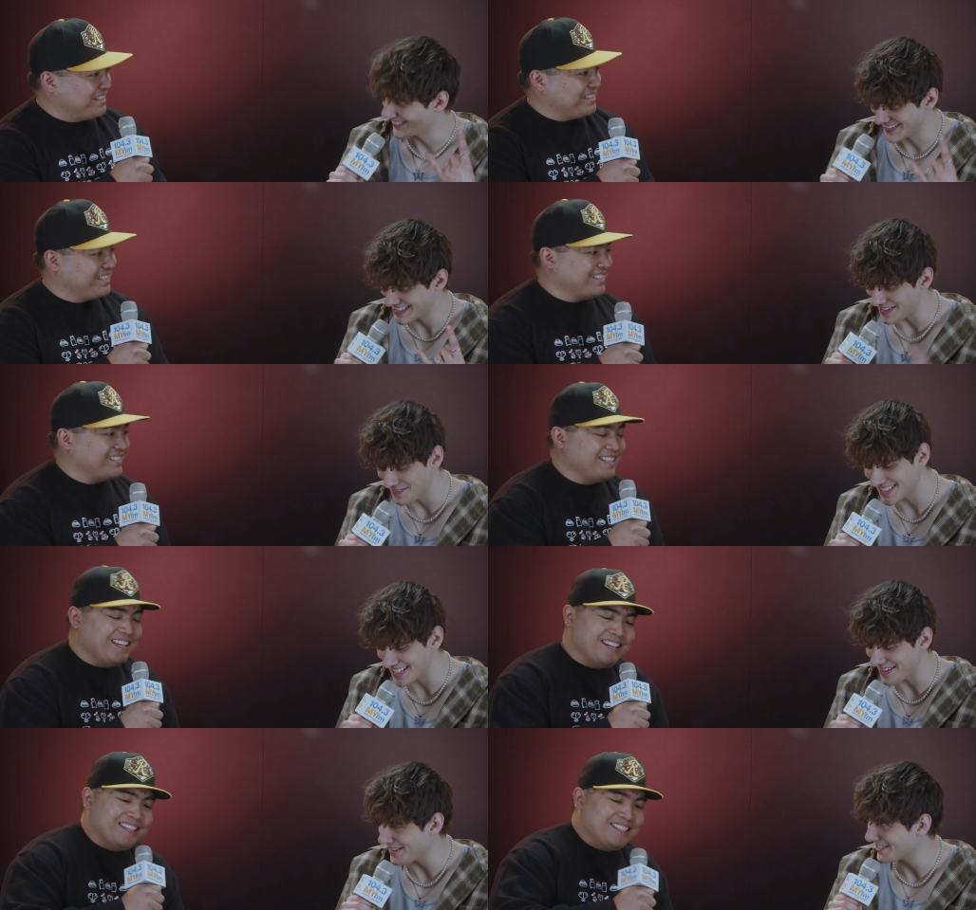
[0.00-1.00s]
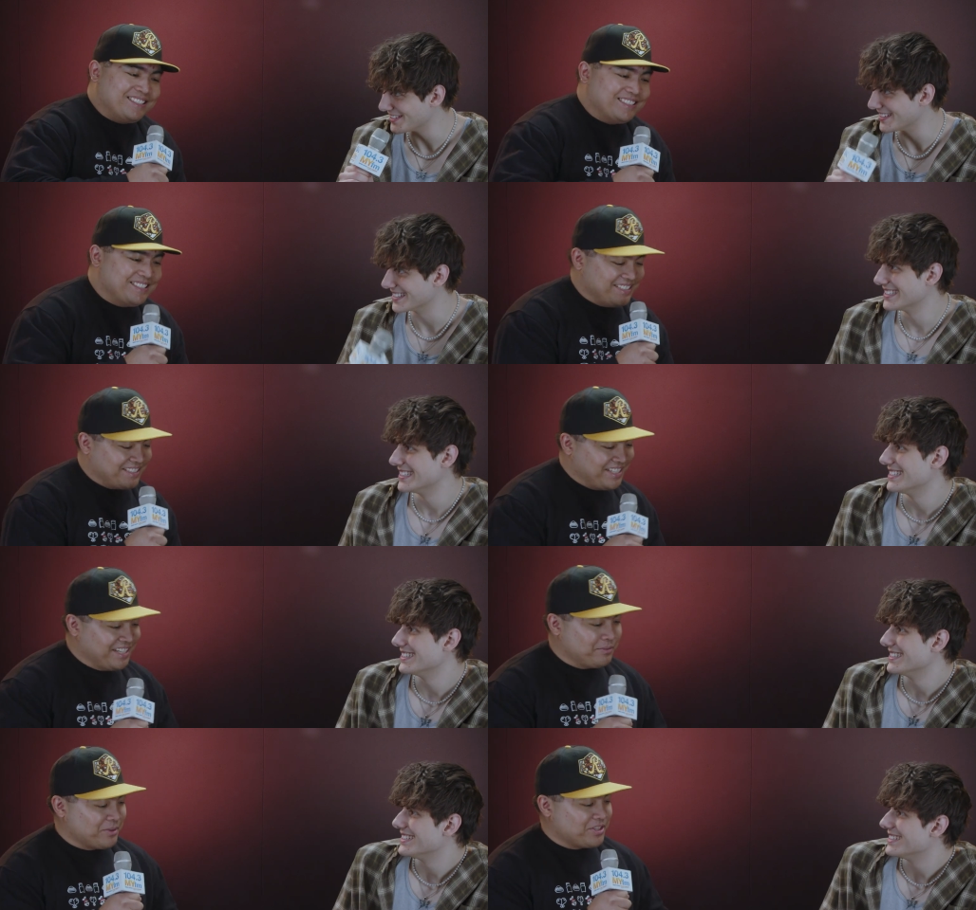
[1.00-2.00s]
Speaker 1: on? What's up? What's up? How we doing? Dude,
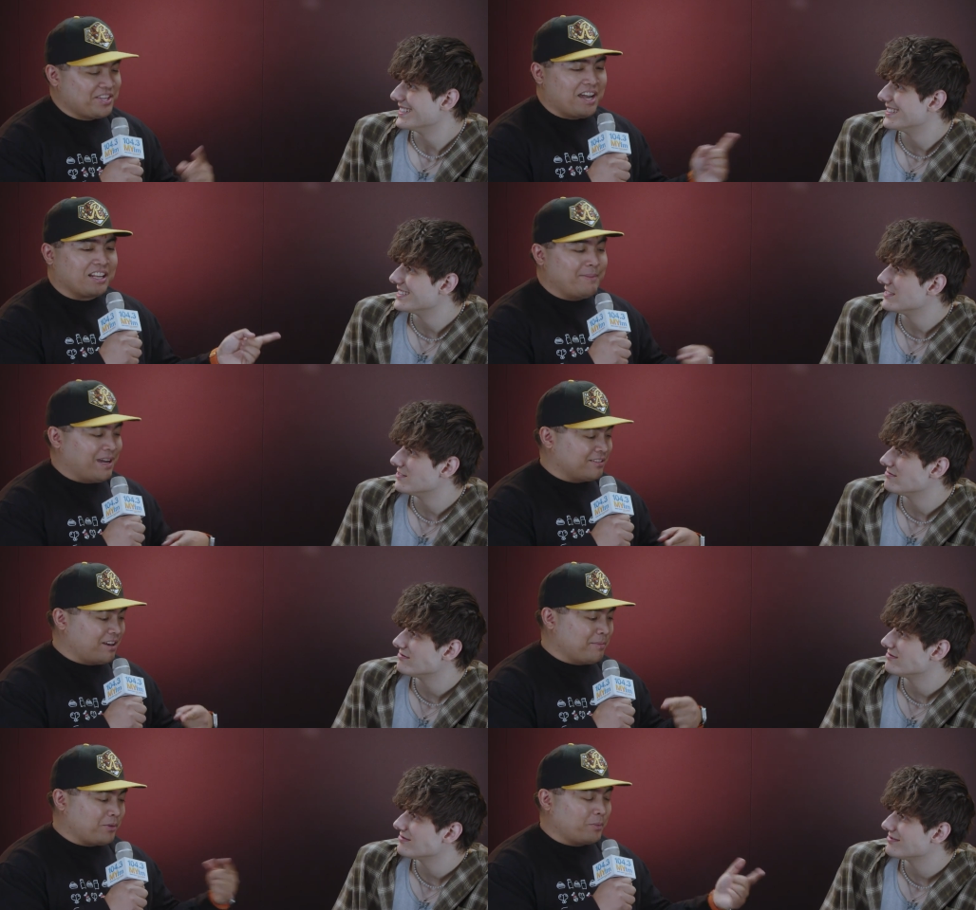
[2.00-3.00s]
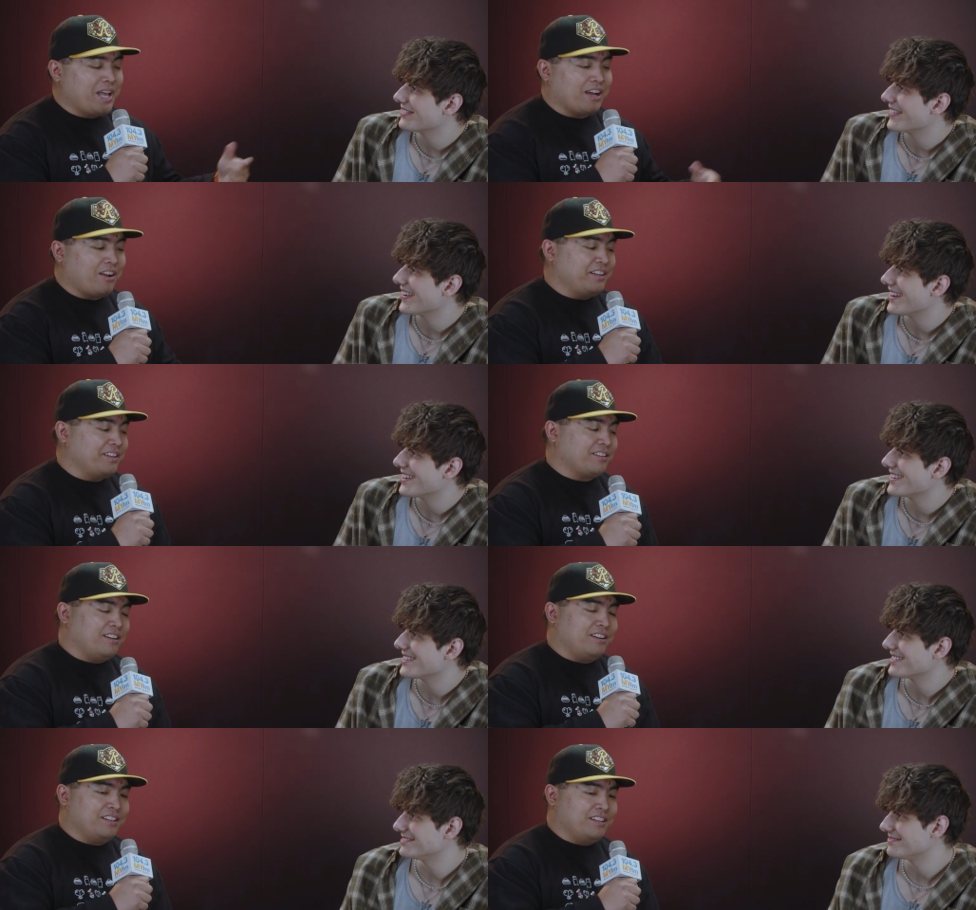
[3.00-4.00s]
good. We were just talking about it right before we got on here
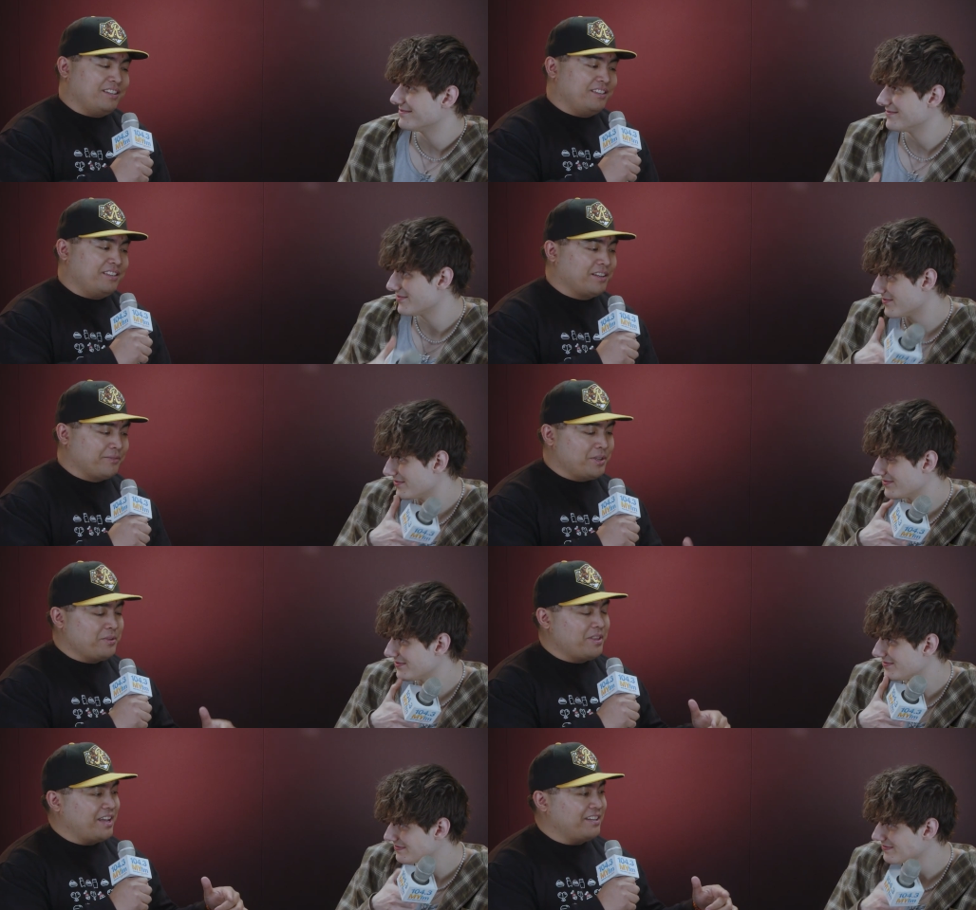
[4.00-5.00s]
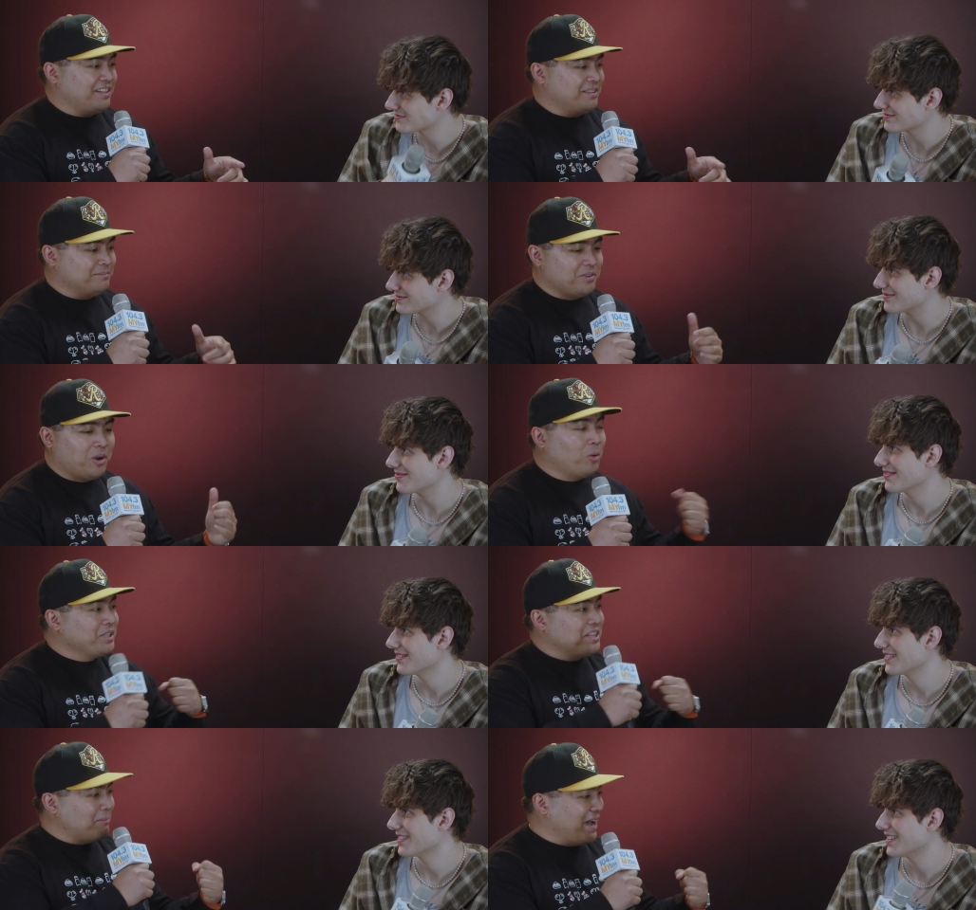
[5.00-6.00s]
on uh, the interview that um,
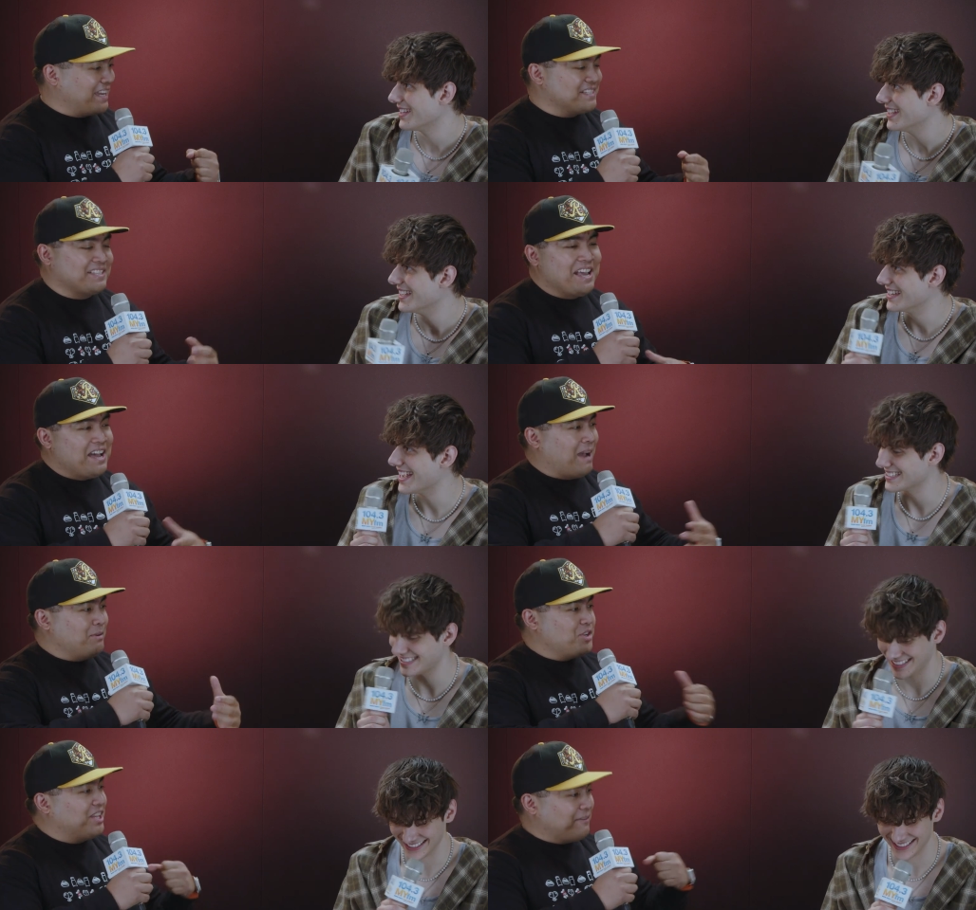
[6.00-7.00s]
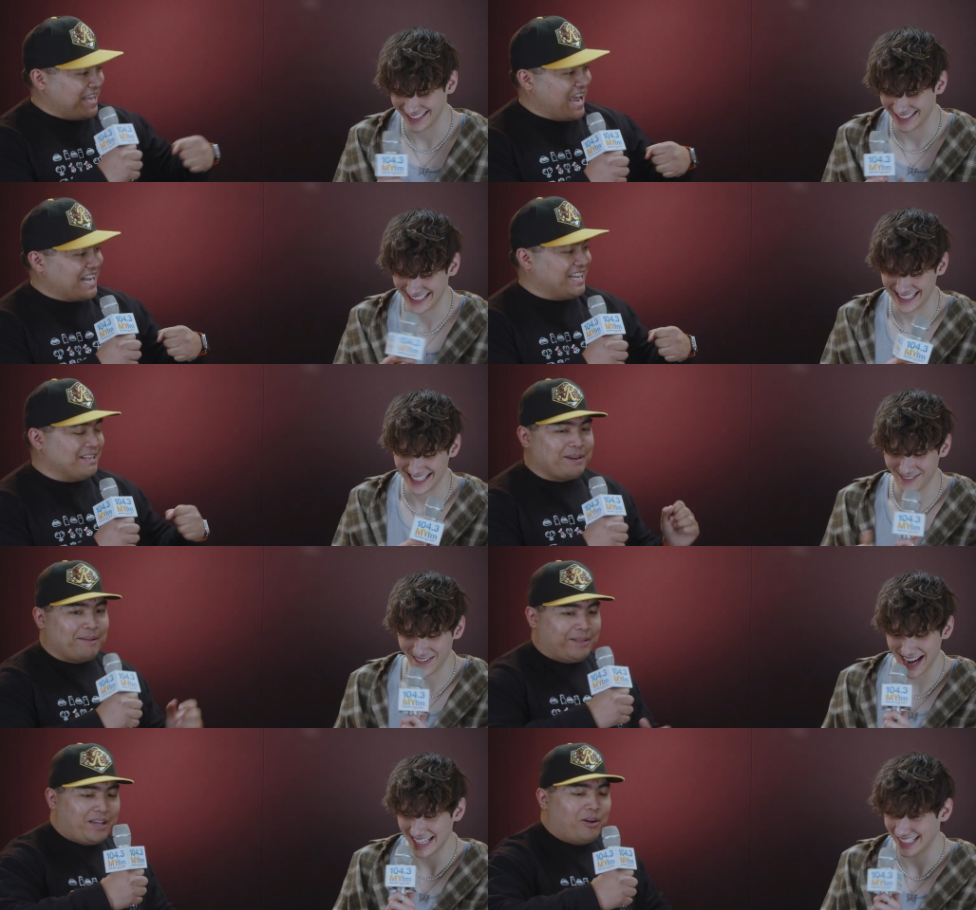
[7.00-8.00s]
holding the mic because yes. I'm usually left-handed, but
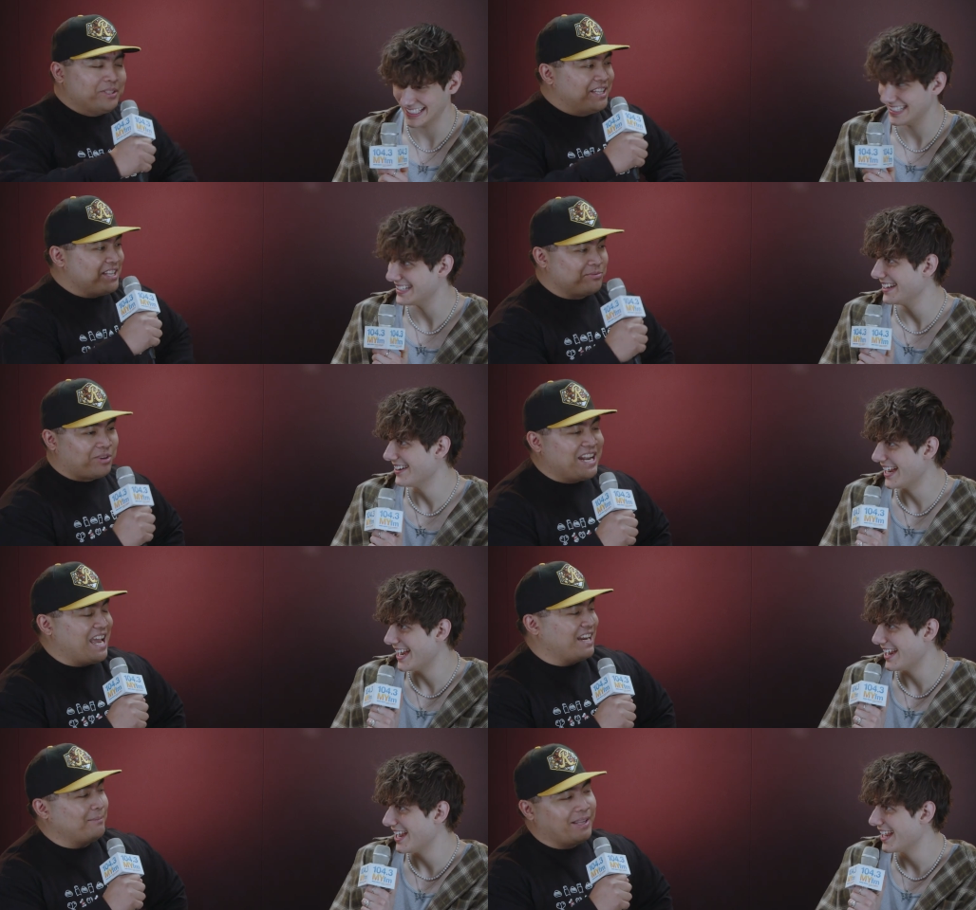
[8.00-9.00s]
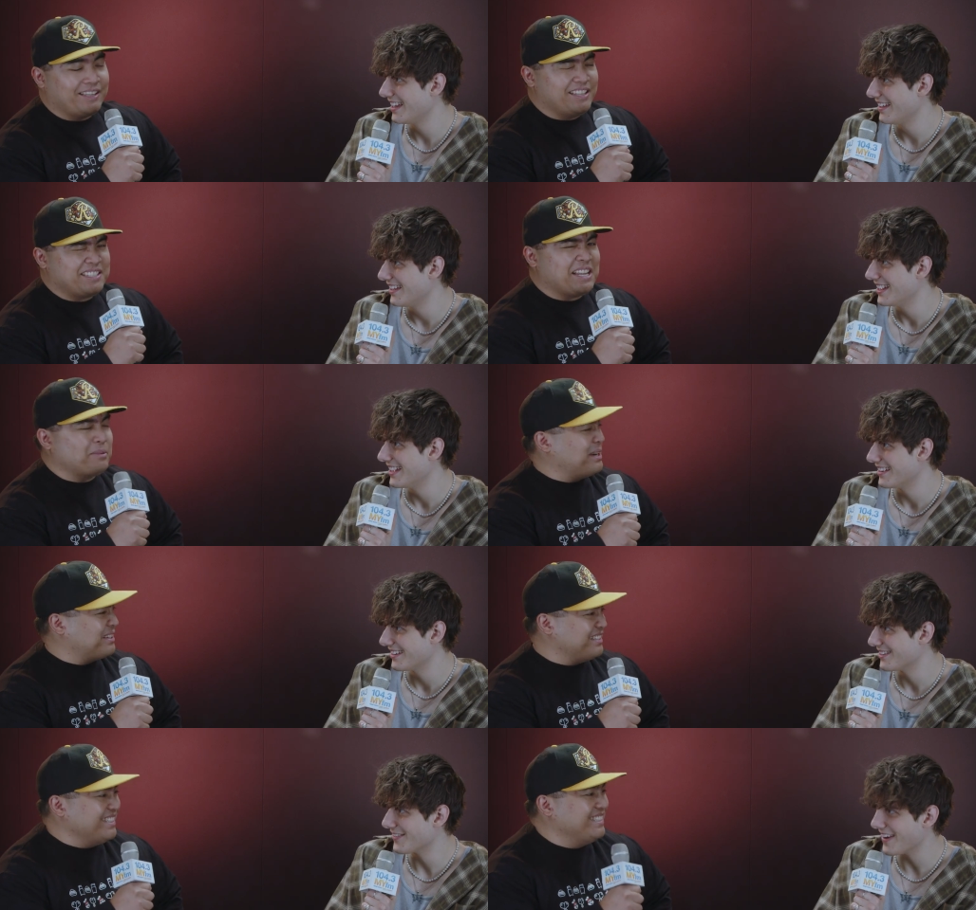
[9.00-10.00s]
right. I'm like holding this right hand, and I'm like, it's kind of weird.